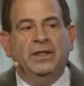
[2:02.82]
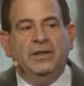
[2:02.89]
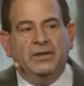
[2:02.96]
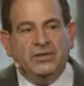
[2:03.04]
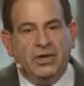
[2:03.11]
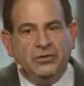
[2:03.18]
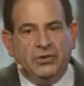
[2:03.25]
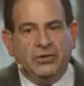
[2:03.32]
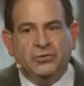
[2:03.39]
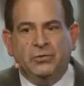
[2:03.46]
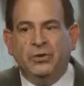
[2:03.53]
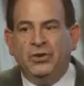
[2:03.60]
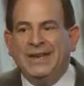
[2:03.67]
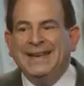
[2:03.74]
those 100
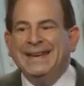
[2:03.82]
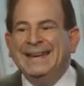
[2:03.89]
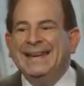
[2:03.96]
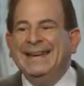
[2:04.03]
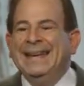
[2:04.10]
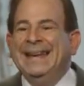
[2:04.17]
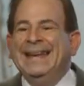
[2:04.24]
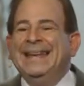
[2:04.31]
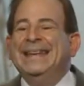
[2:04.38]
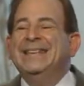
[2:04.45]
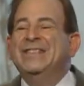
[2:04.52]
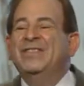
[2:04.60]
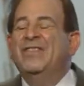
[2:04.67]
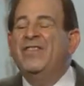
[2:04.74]
trillion
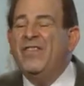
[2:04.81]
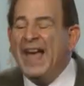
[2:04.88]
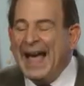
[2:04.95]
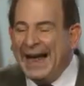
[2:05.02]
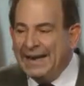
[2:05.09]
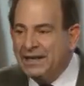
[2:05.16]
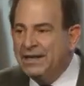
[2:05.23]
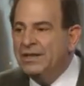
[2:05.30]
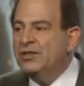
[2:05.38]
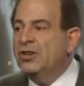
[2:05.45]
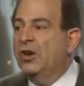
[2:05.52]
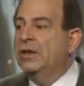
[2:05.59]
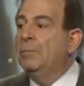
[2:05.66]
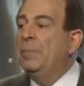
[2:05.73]
is fat. It's
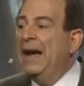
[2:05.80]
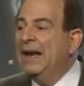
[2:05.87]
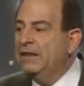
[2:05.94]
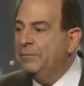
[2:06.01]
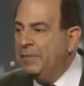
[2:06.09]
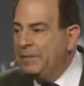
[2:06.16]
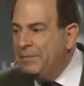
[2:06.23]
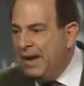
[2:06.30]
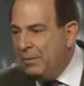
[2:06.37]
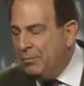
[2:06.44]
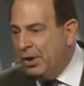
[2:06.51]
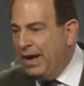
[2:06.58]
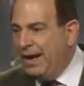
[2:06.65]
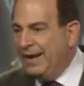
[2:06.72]
called a bilipid
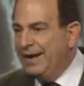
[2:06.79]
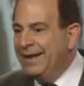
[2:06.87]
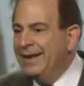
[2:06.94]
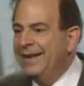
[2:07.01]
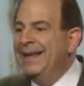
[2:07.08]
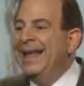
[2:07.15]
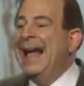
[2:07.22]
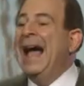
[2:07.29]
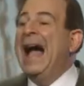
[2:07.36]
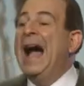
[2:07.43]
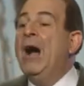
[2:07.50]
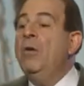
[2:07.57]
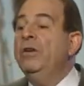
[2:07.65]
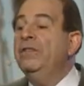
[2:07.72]
membrane.
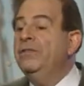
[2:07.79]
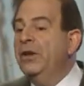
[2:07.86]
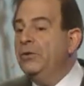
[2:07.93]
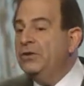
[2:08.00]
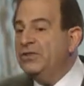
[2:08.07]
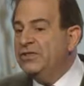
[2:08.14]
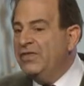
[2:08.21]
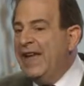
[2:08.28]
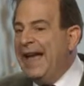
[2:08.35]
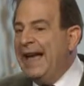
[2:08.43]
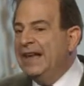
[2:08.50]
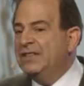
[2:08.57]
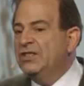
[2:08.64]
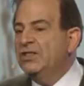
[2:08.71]
Out of those
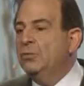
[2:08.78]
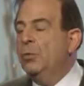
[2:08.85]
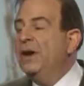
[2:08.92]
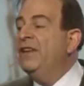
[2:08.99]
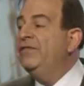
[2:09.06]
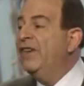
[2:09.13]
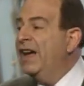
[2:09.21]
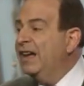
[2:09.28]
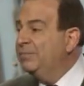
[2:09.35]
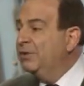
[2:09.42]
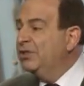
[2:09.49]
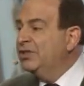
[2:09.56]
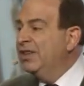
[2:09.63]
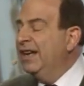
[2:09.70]
fats,
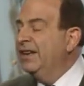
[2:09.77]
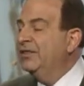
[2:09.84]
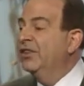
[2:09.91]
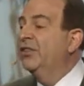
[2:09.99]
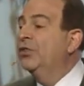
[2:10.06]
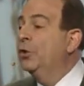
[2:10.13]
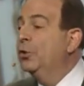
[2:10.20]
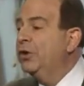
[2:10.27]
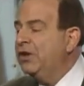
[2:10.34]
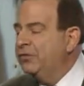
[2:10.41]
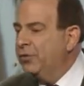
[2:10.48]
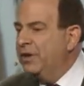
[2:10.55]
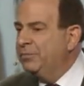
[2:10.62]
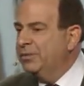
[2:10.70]
25% to
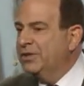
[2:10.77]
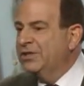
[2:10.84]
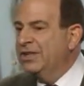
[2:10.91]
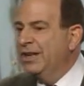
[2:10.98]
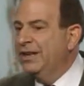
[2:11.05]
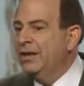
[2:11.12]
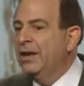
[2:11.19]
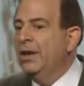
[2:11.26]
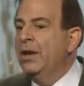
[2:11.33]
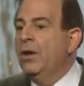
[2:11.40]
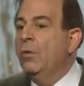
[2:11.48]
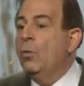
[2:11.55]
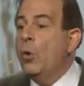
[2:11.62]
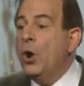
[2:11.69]
33%,
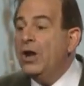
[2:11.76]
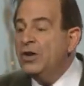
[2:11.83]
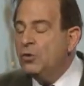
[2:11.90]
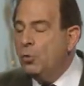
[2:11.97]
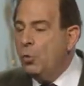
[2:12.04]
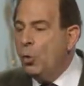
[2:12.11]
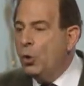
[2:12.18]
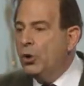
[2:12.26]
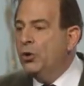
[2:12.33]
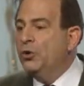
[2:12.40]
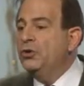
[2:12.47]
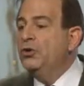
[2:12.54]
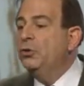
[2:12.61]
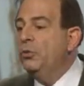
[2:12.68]

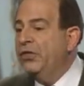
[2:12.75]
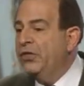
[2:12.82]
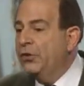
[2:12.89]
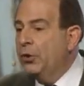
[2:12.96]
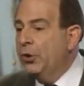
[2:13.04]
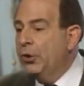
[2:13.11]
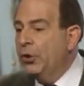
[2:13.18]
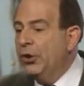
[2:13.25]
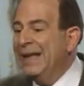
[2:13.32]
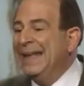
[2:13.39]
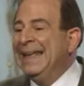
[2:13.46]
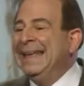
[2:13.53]
1/4 to 1/3,